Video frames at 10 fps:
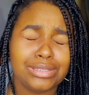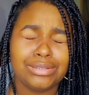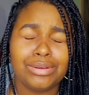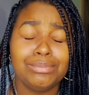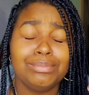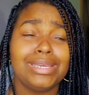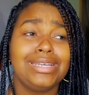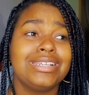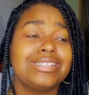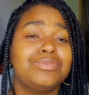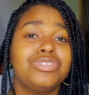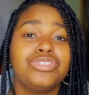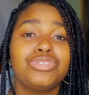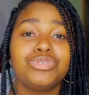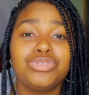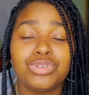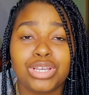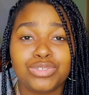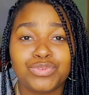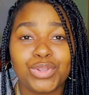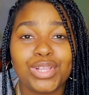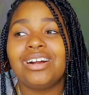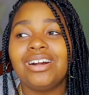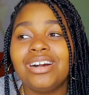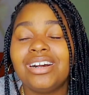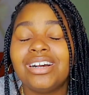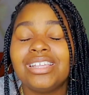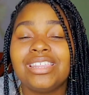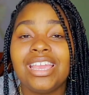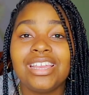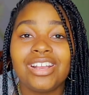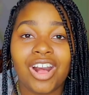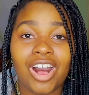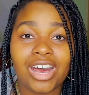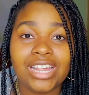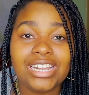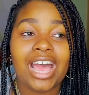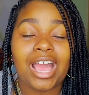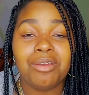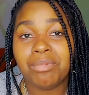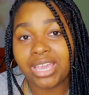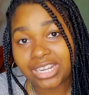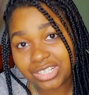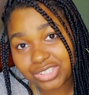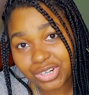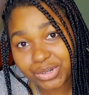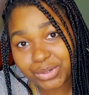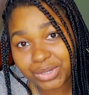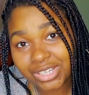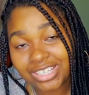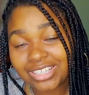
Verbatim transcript: and oh my goodness, it was just so stressful. Ah, oh, thank God I made it through.